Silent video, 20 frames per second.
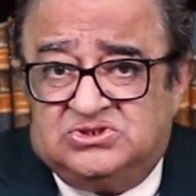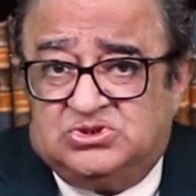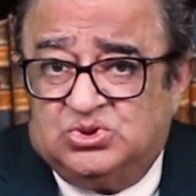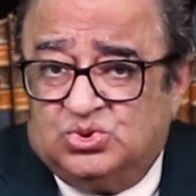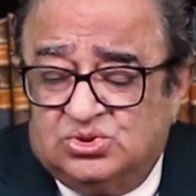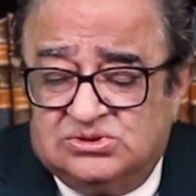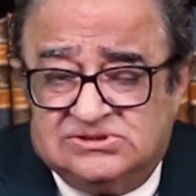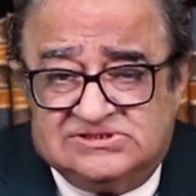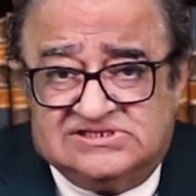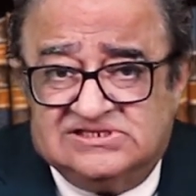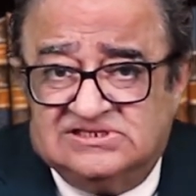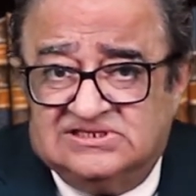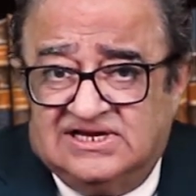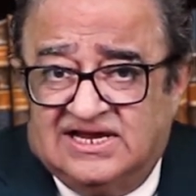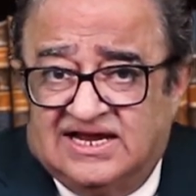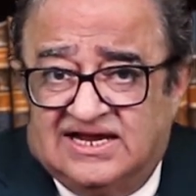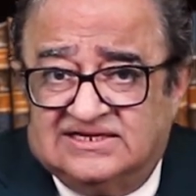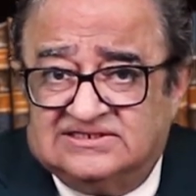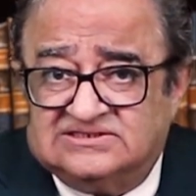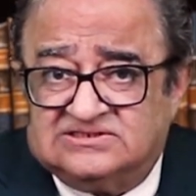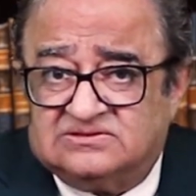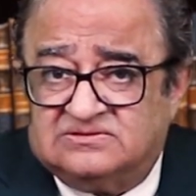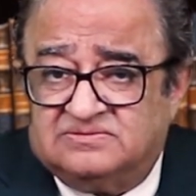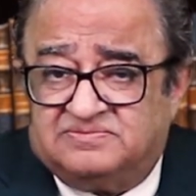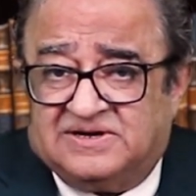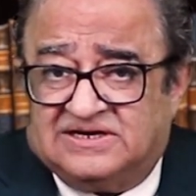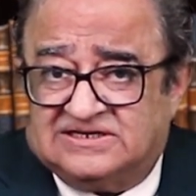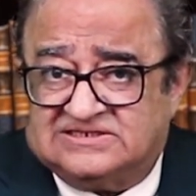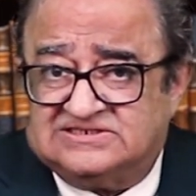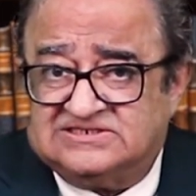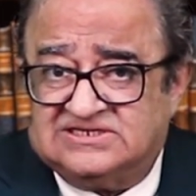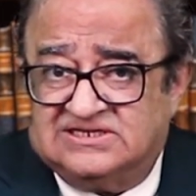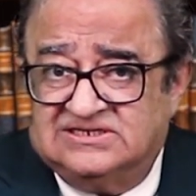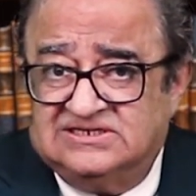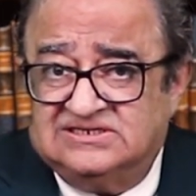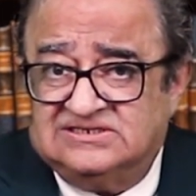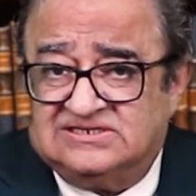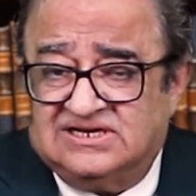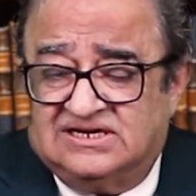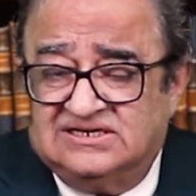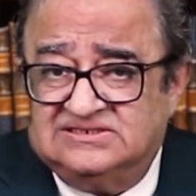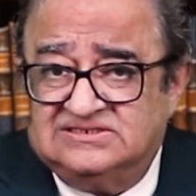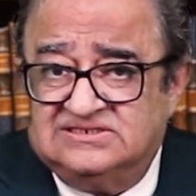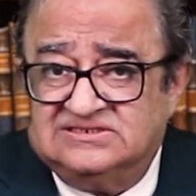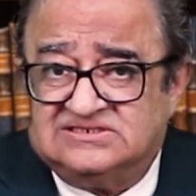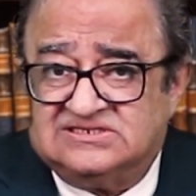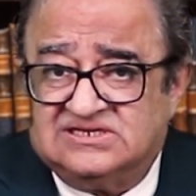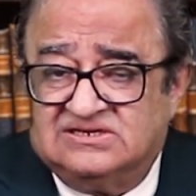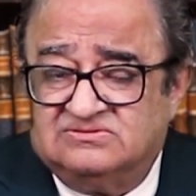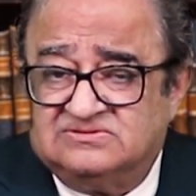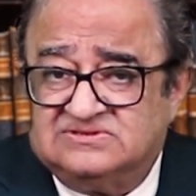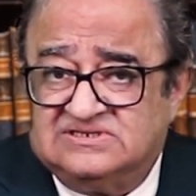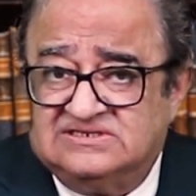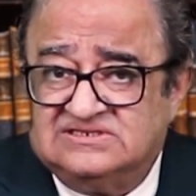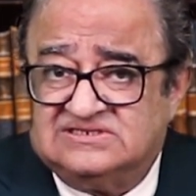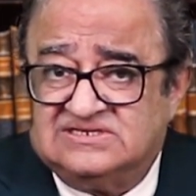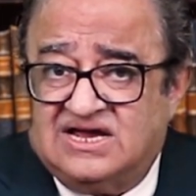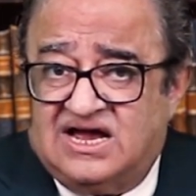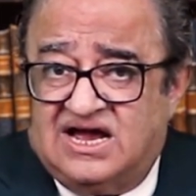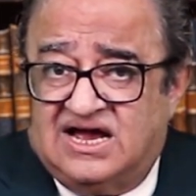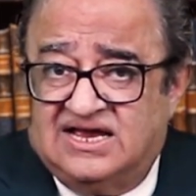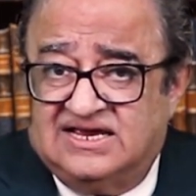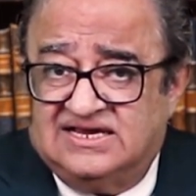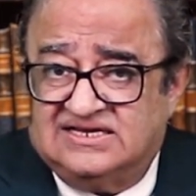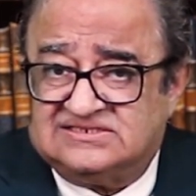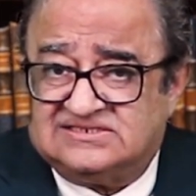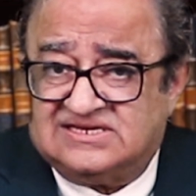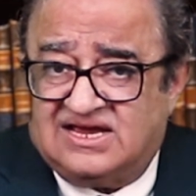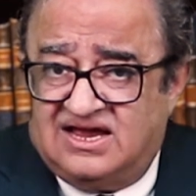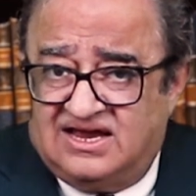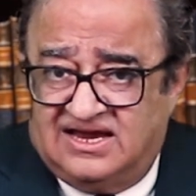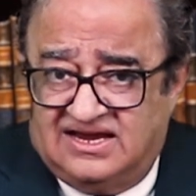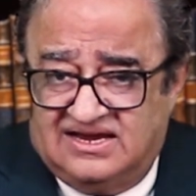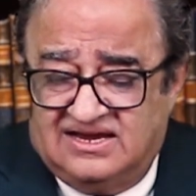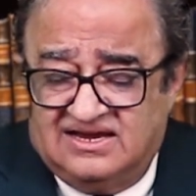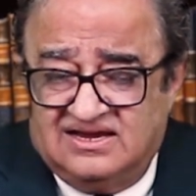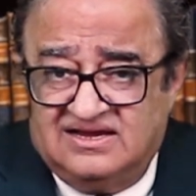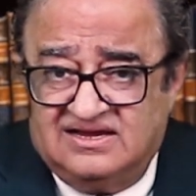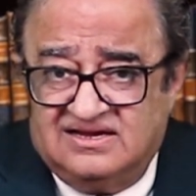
tools in the hands of the Pakistan Intelligence Services, the ISI.